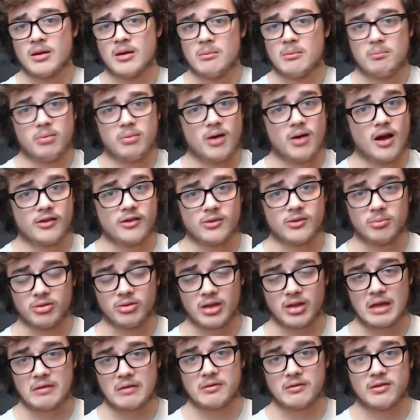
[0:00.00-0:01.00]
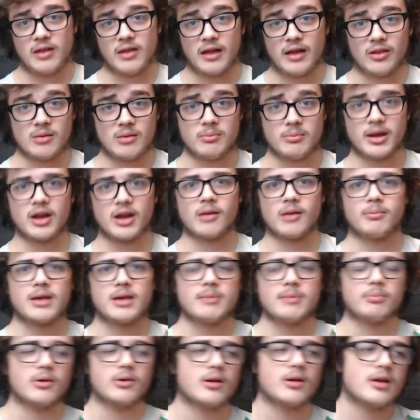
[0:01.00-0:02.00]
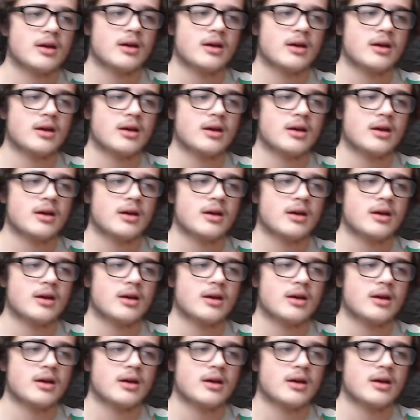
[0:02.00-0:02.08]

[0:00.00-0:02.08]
possibly slightly bigger people.